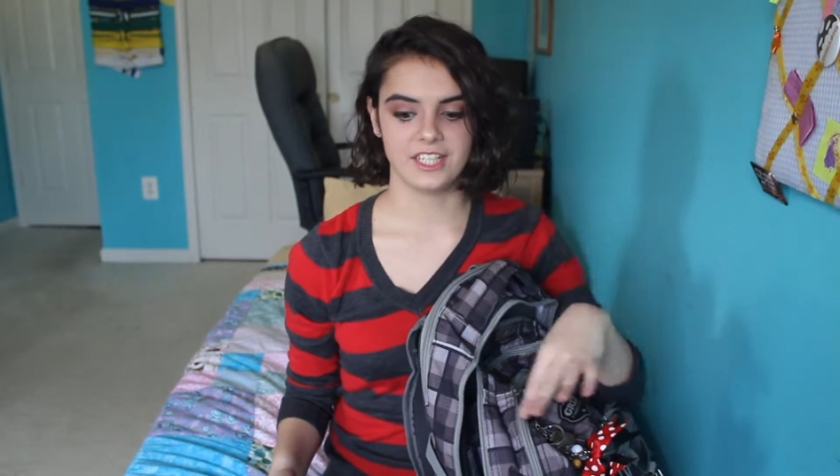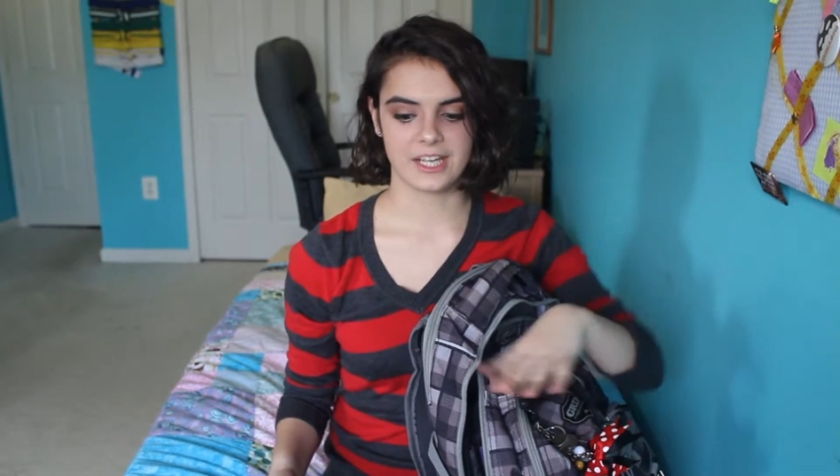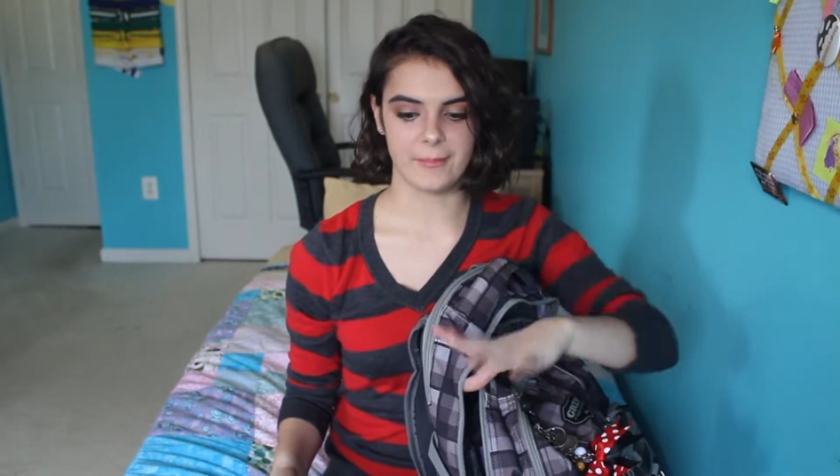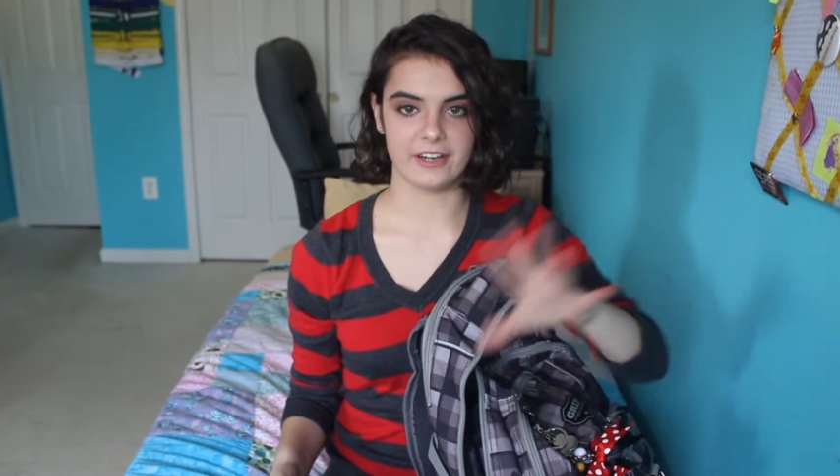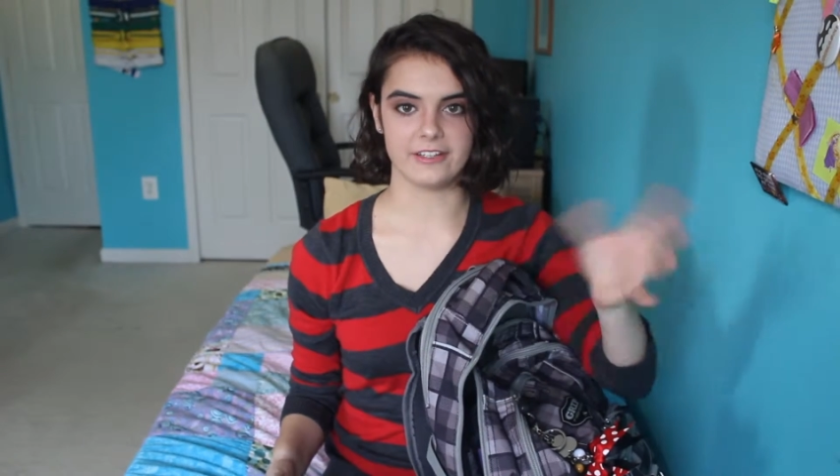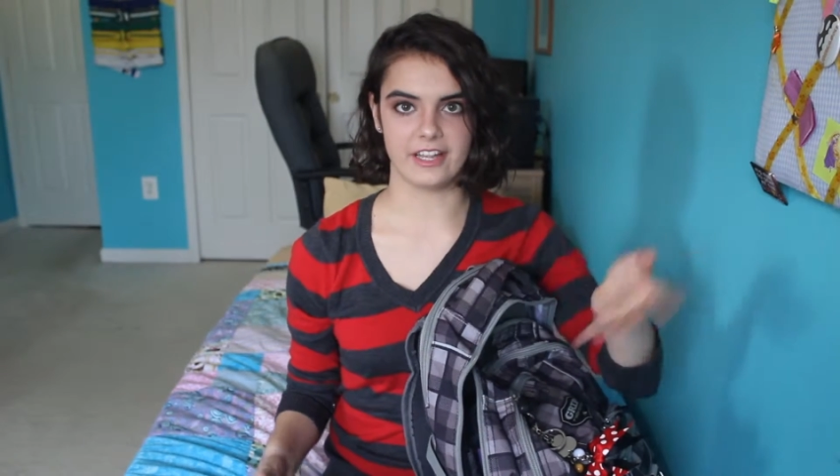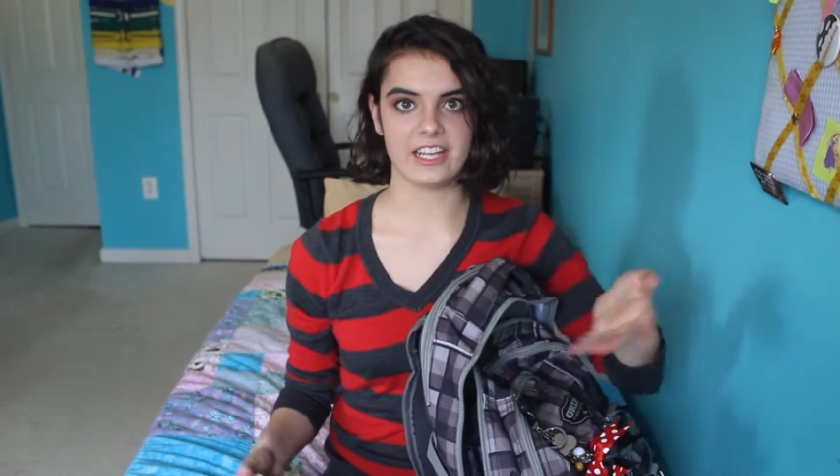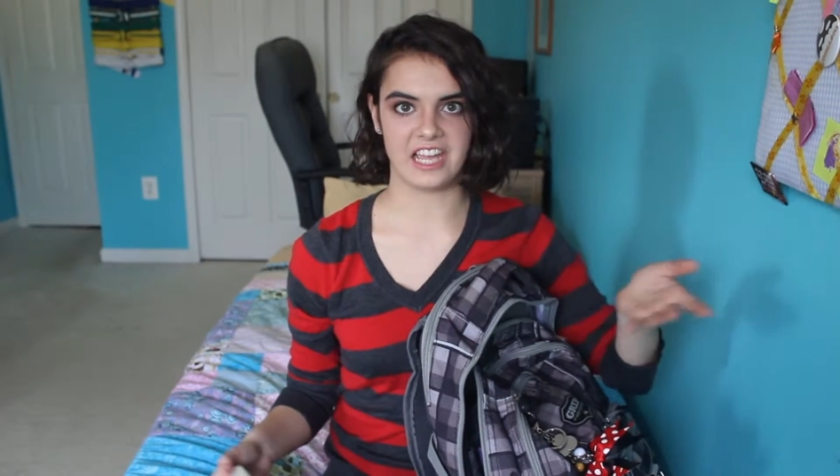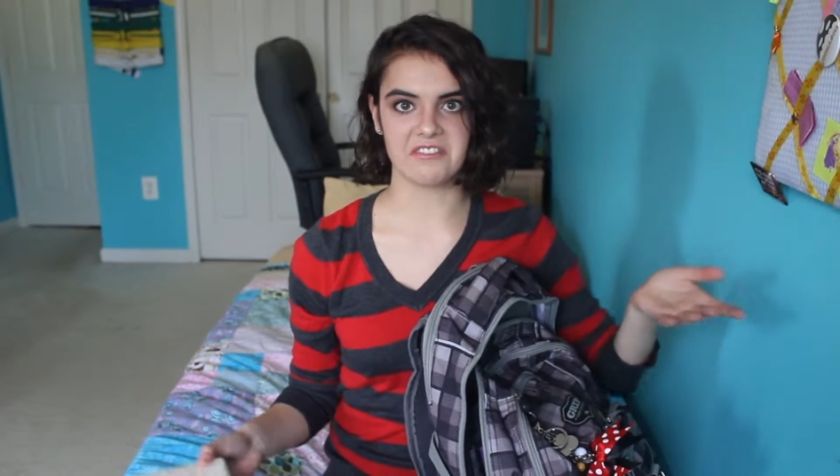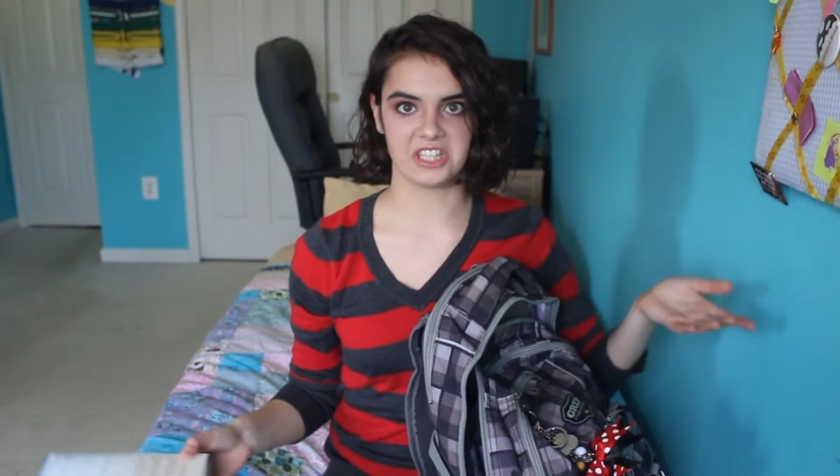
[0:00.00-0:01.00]
compared to
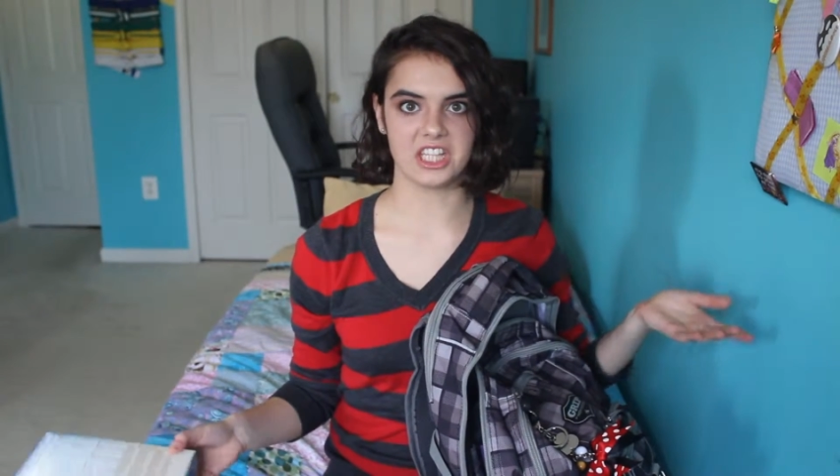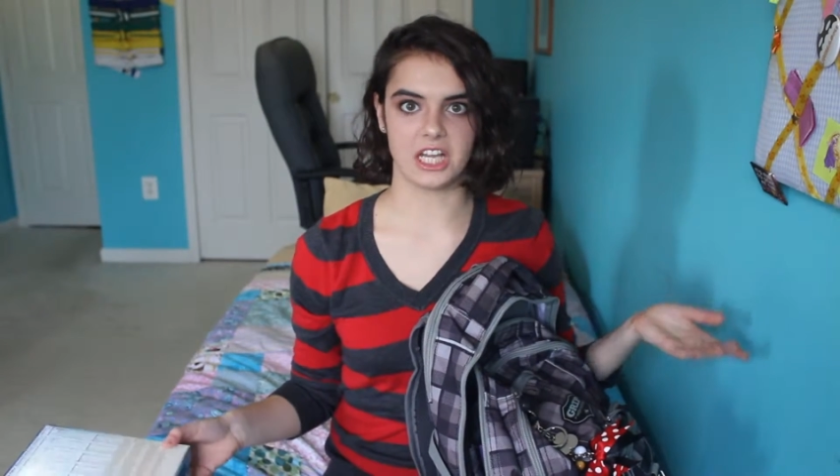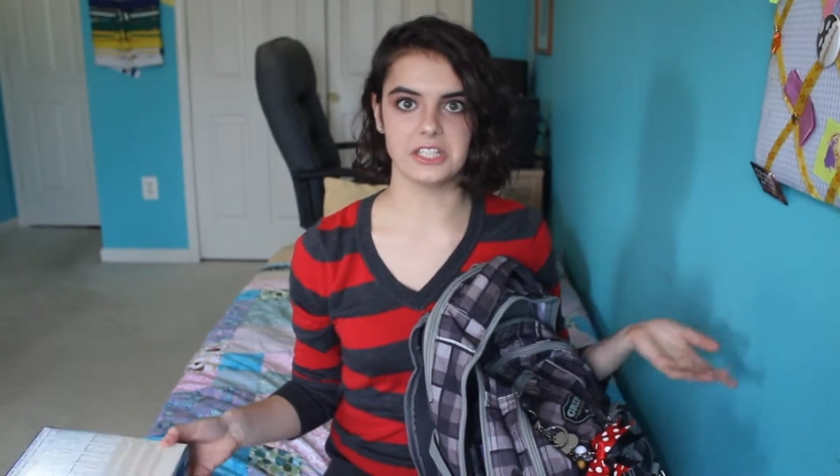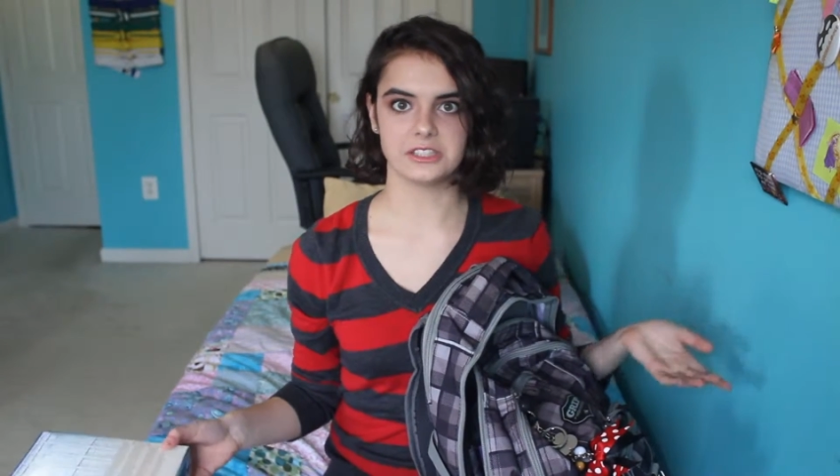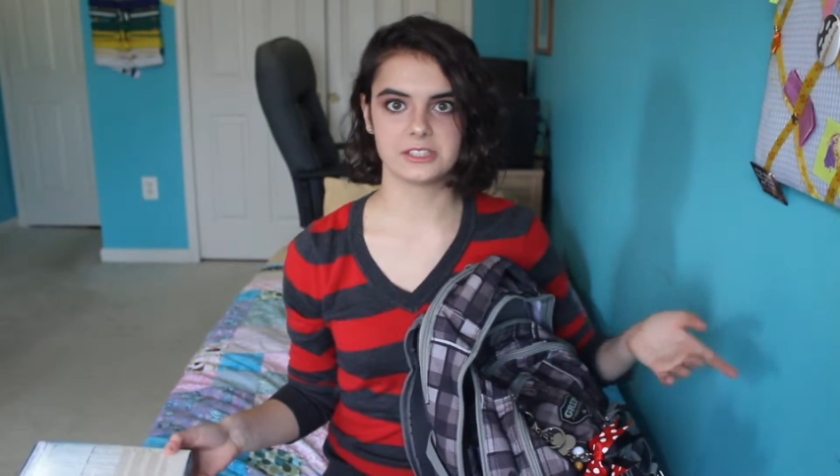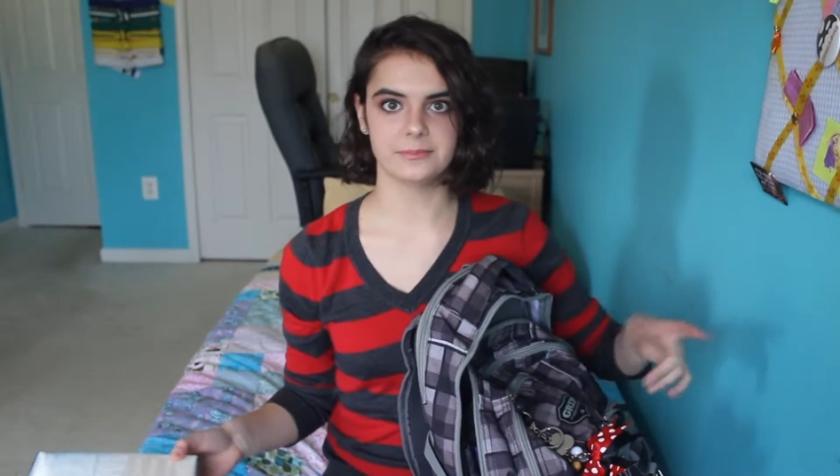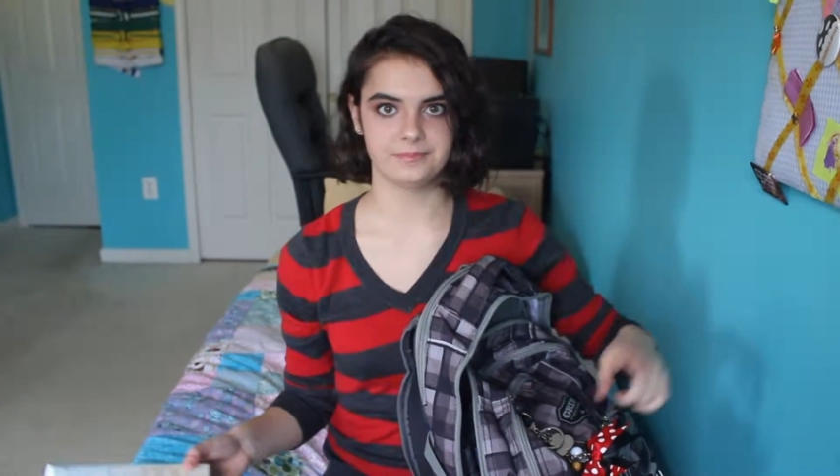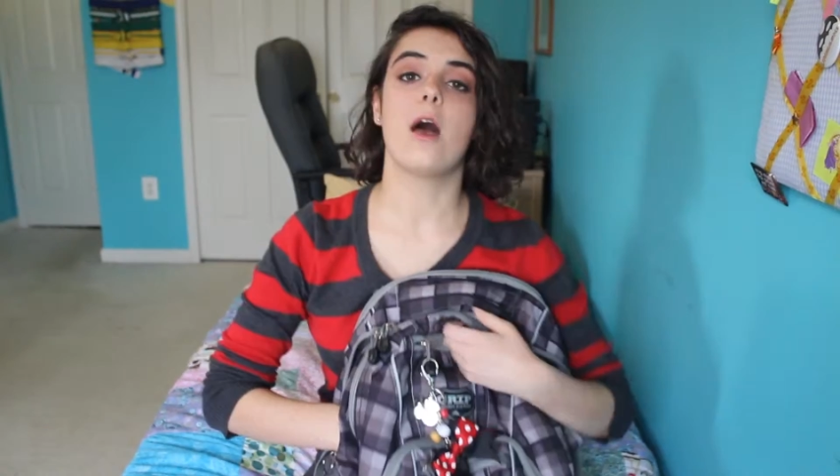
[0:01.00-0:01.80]
like everything else.